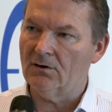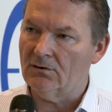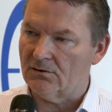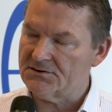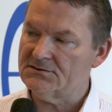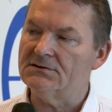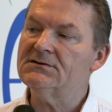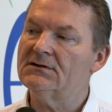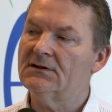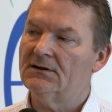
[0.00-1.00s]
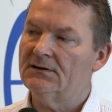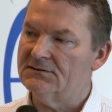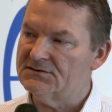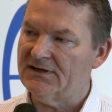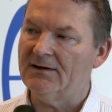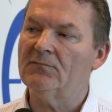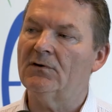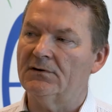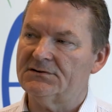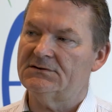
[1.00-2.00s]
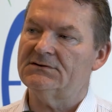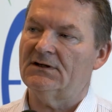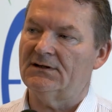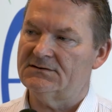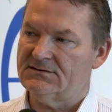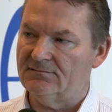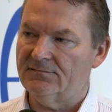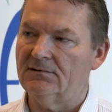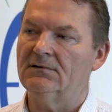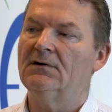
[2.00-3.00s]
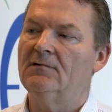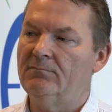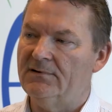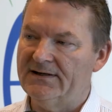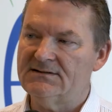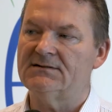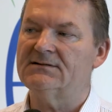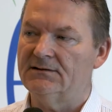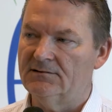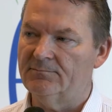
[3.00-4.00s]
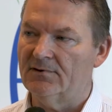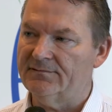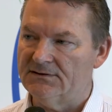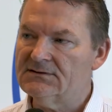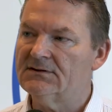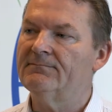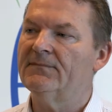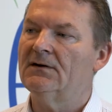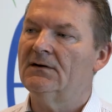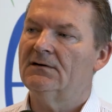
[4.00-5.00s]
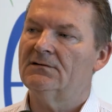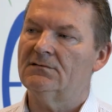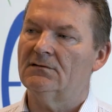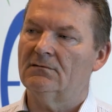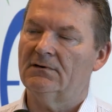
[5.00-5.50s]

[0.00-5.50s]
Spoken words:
courses, the same courses at several places in the province. So,